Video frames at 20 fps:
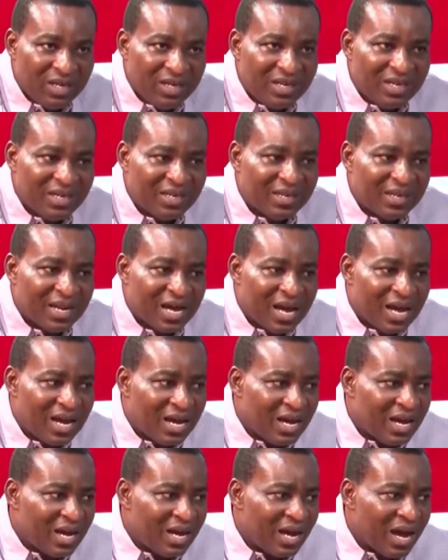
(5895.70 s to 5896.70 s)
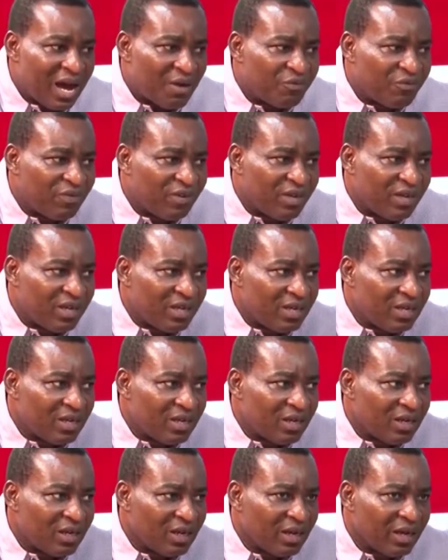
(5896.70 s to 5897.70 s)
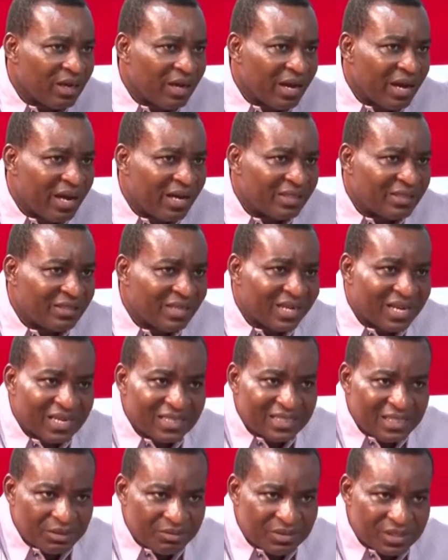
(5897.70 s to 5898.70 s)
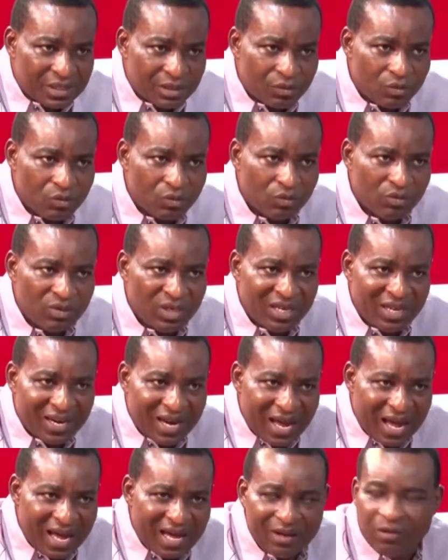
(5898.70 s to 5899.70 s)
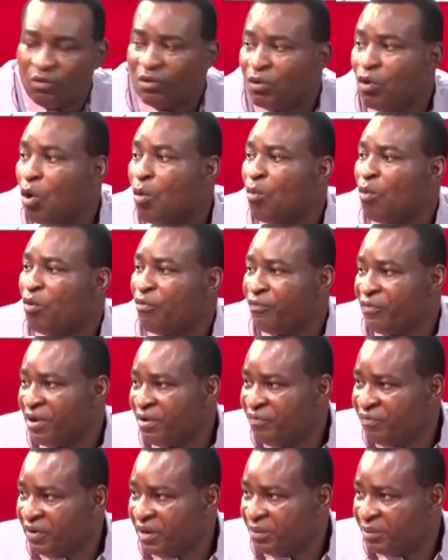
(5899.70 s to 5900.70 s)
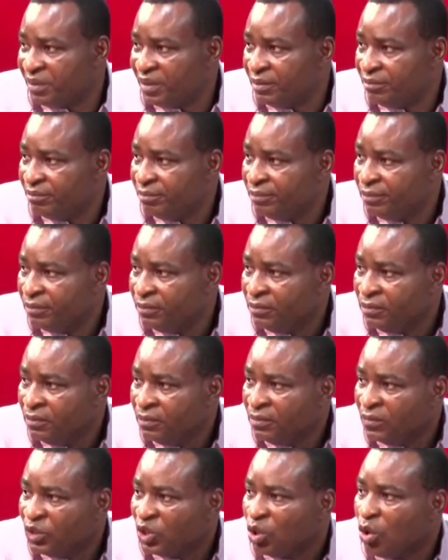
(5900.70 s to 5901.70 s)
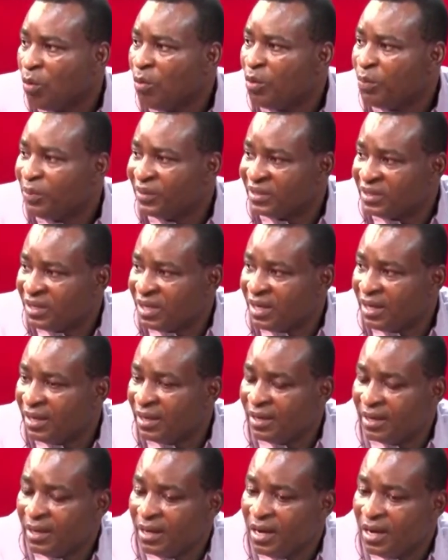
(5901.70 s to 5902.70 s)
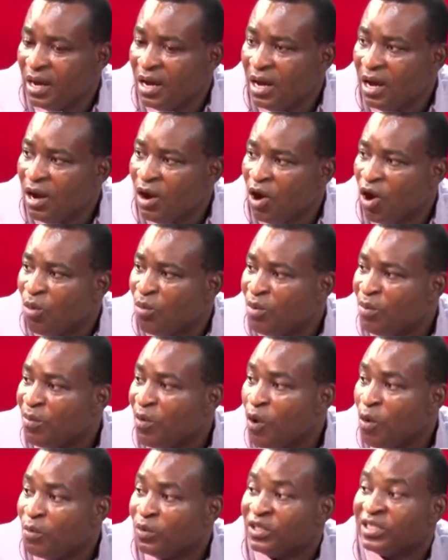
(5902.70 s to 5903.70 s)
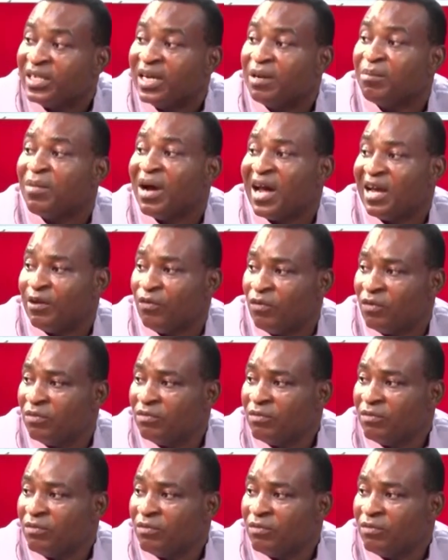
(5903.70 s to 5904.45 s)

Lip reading: na afi executives no nyina no no mo frefre me so mo pese omo ma omo chairman no